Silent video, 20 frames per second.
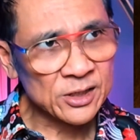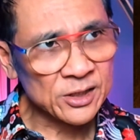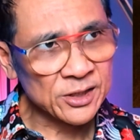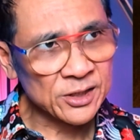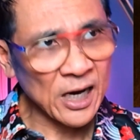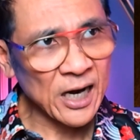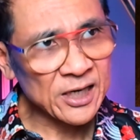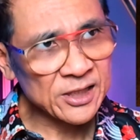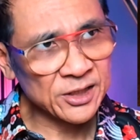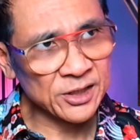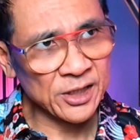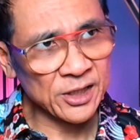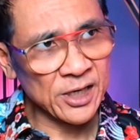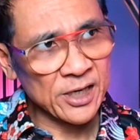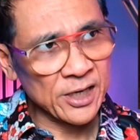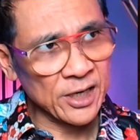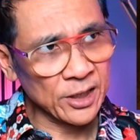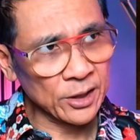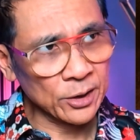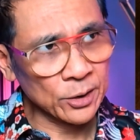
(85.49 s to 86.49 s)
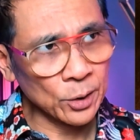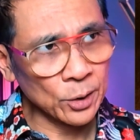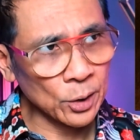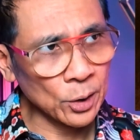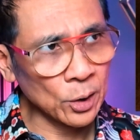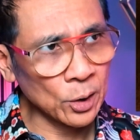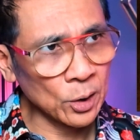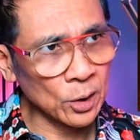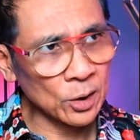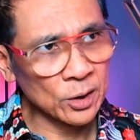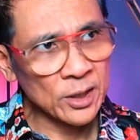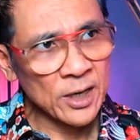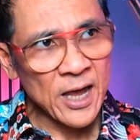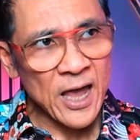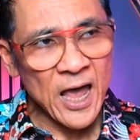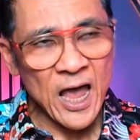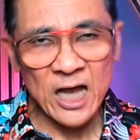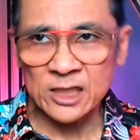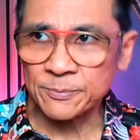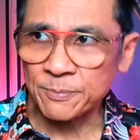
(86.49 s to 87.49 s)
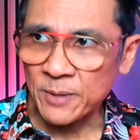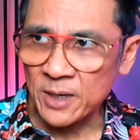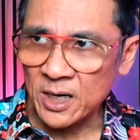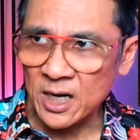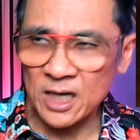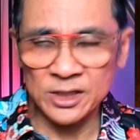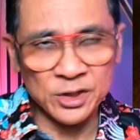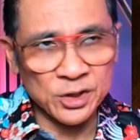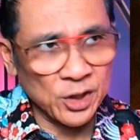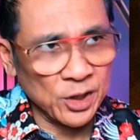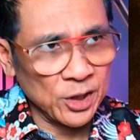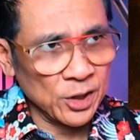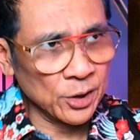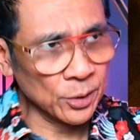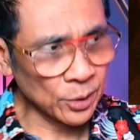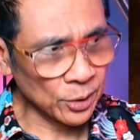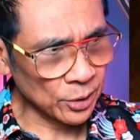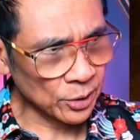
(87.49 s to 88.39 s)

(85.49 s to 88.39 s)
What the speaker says: sightseeing or expedition